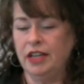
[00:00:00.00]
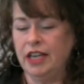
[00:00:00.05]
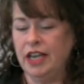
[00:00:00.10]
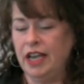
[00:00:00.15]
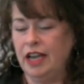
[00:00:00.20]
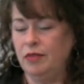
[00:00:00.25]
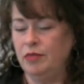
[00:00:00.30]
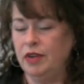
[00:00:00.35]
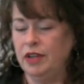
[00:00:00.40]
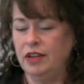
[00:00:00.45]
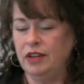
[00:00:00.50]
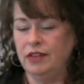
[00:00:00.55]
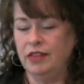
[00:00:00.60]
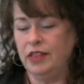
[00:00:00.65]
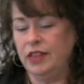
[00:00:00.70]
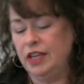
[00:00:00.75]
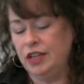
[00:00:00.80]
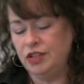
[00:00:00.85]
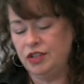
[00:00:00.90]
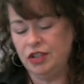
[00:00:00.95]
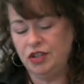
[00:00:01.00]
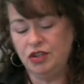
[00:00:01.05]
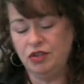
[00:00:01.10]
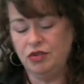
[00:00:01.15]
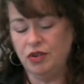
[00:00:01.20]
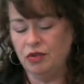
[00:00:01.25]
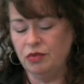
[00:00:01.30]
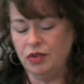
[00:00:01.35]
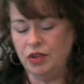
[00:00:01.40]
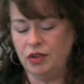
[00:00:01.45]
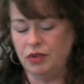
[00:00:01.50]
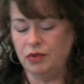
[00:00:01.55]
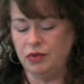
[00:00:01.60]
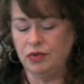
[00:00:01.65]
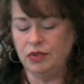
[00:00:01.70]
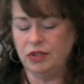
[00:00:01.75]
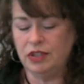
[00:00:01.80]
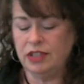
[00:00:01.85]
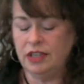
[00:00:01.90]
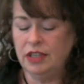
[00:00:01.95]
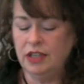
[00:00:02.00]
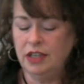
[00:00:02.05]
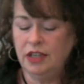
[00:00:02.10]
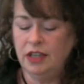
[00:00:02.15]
cabinet and things that you don't use,